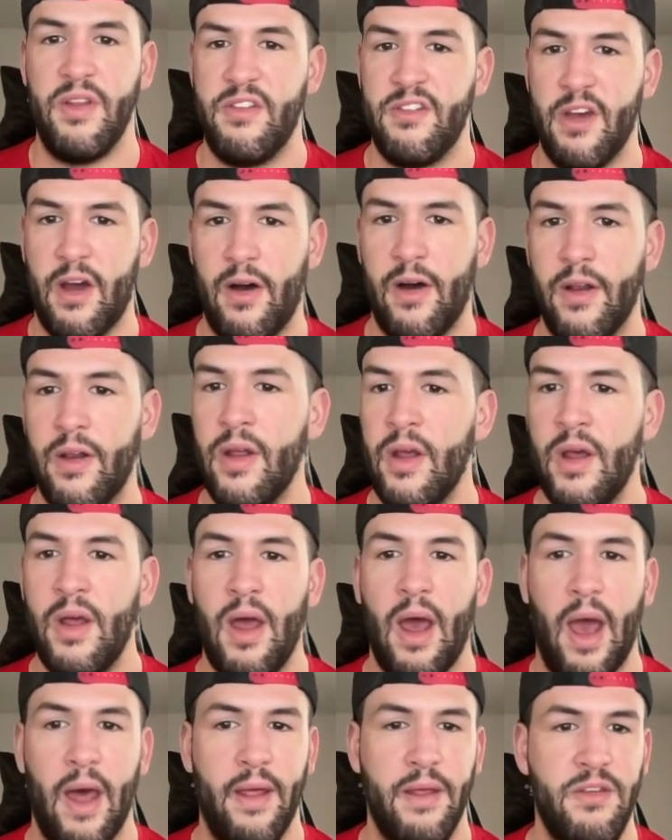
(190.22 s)
solid.
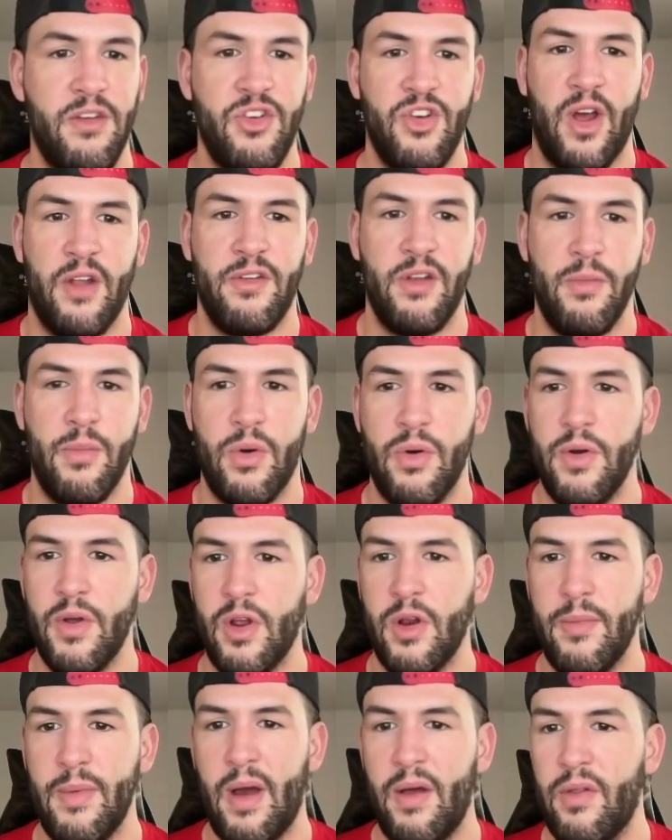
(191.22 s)
I like DeJounte Murray a
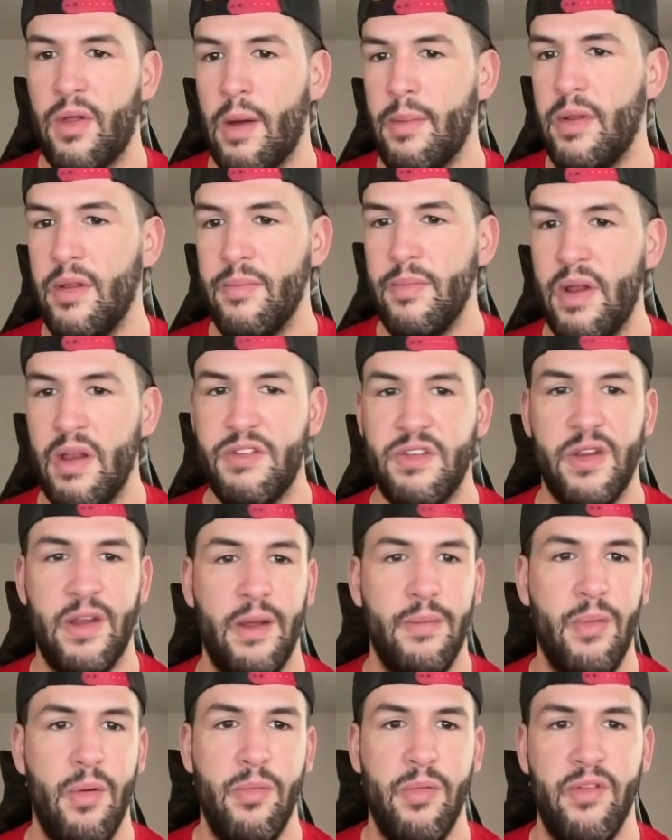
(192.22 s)
good amount. I mean, the minutes on
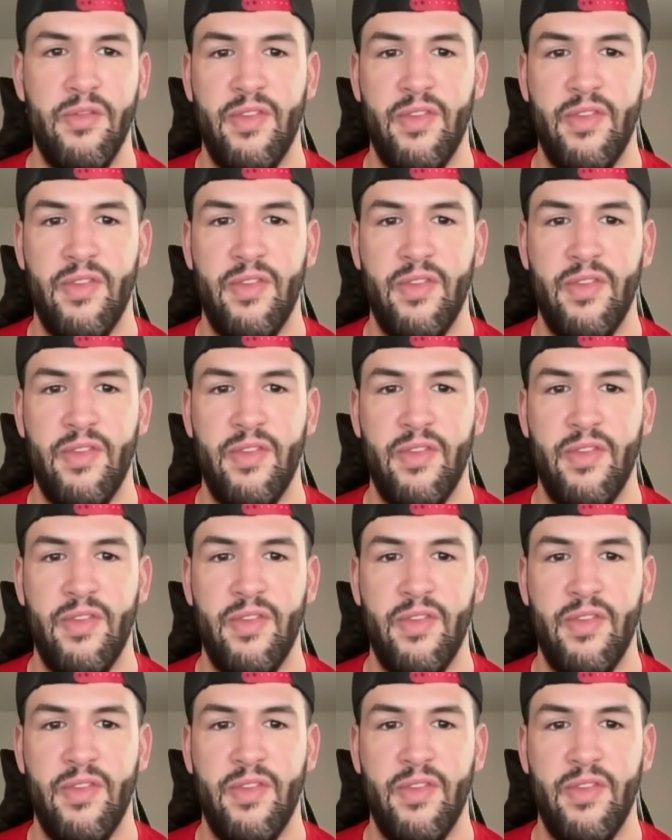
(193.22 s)
him have been